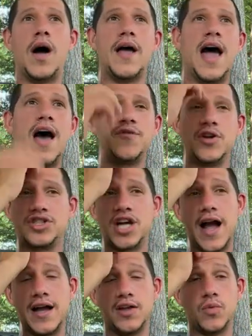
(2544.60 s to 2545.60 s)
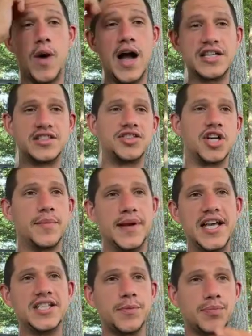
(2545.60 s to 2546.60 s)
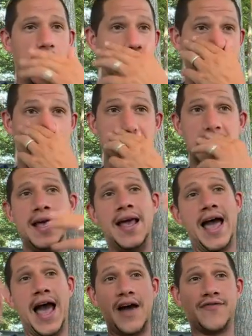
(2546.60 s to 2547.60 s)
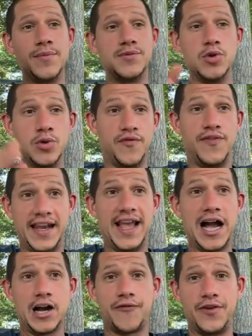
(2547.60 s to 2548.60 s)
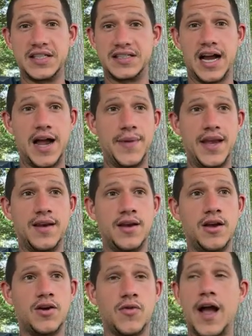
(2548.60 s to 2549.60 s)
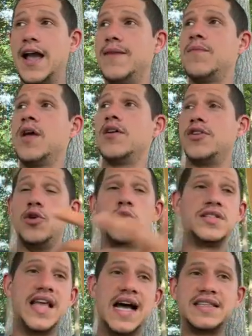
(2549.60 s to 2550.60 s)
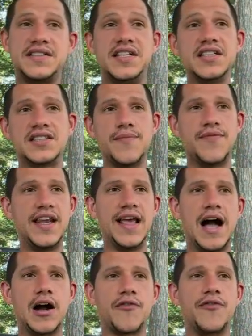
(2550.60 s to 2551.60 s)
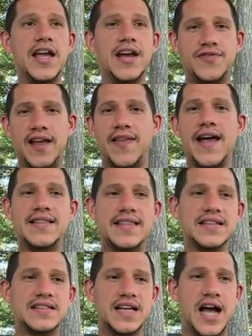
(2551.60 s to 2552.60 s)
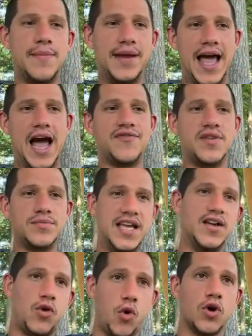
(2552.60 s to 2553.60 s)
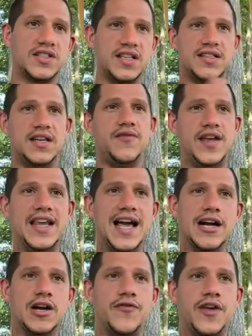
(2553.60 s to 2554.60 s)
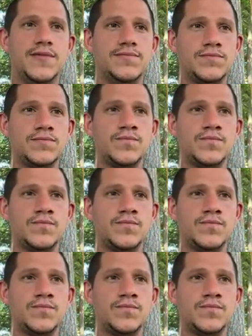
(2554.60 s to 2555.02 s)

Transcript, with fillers: have your child watch the germination process, have them do the videography assignment, right? Use that to teach them videography. If they like the assignment, have them take courses in videography.